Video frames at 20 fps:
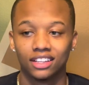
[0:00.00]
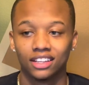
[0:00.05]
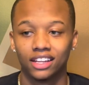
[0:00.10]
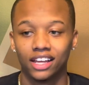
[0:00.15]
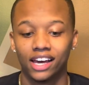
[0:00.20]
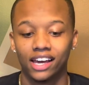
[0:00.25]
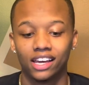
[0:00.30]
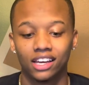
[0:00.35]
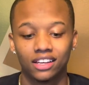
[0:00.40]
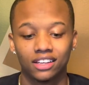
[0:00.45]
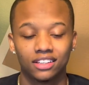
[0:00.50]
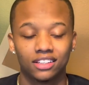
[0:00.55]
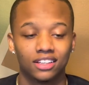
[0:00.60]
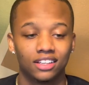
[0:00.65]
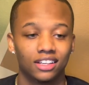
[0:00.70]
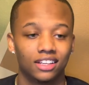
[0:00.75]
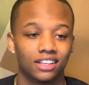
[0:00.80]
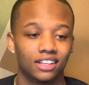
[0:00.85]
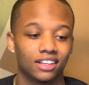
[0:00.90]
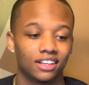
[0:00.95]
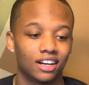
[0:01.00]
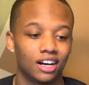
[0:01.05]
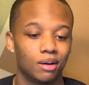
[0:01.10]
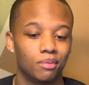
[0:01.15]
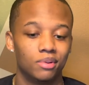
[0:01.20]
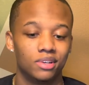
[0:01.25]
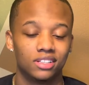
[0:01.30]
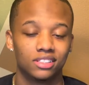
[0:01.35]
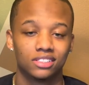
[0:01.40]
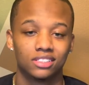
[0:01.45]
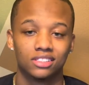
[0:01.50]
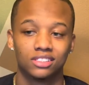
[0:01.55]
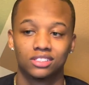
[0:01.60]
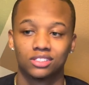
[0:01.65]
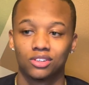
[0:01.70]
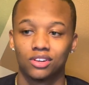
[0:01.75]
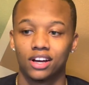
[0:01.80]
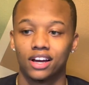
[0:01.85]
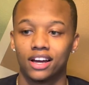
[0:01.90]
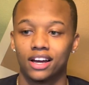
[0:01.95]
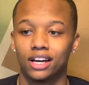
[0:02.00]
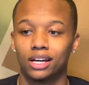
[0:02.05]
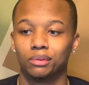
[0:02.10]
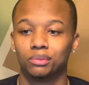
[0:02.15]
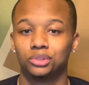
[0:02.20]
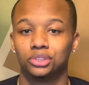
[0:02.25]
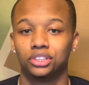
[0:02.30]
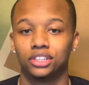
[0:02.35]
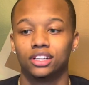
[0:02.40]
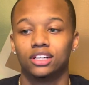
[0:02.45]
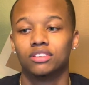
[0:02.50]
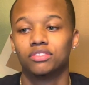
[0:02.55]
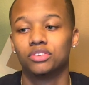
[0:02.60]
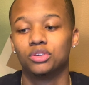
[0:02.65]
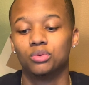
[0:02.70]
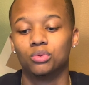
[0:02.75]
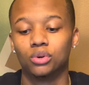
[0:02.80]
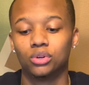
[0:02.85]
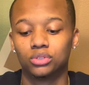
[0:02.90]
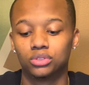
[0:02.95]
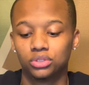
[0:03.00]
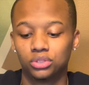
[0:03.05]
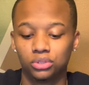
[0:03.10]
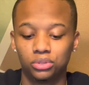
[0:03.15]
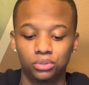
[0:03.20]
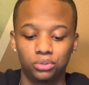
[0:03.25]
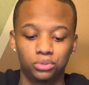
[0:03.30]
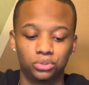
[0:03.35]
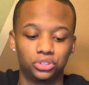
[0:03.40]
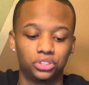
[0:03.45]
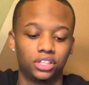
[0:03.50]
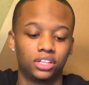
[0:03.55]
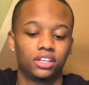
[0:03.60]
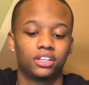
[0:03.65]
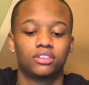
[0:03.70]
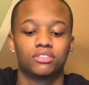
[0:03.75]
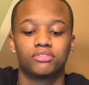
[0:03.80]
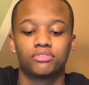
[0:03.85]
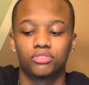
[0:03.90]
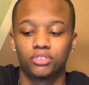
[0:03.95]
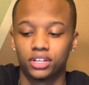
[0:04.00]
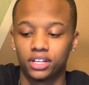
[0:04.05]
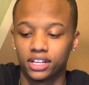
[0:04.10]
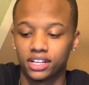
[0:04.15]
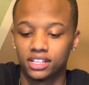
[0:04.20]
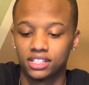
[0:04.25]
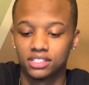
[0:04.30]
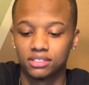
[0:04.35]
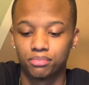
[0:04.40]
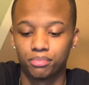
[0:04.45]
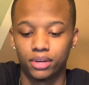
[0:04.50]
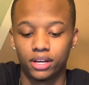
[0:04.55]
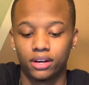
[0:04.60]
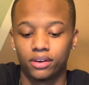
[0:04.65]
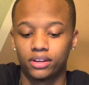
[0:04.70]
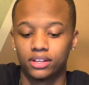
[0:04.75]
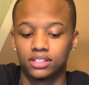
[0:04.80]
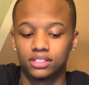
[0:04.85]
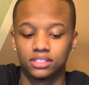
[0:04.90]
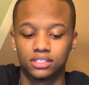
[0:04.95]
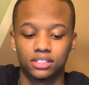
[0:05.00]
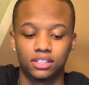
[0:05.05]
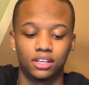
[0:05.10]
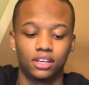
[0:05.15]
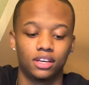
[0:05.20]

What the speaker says: Like, comment, subscribe, share if you want to, share to your friends, parents,